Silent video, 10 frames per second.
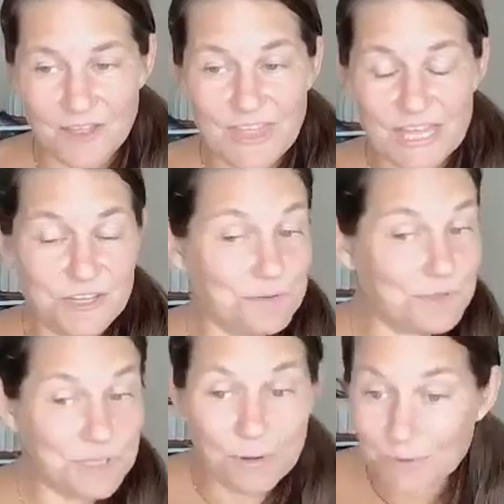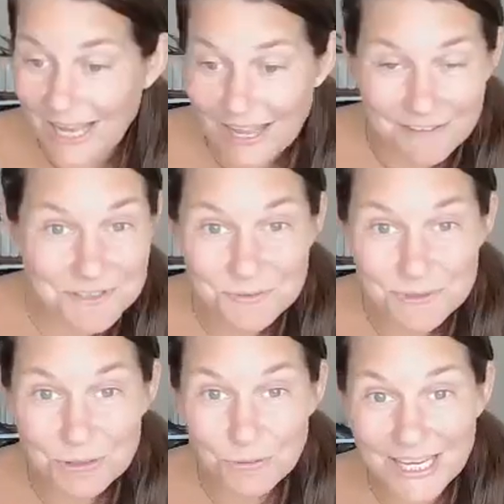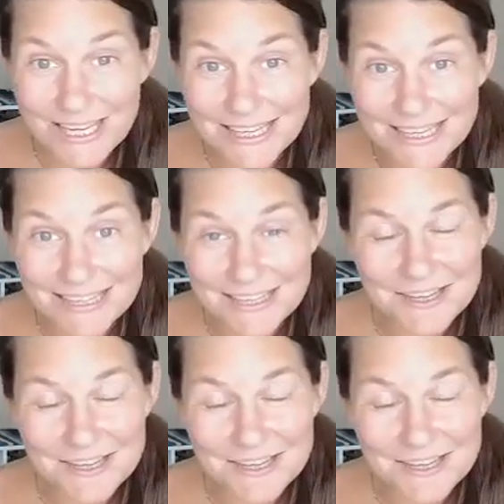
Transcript: that you don't have to agree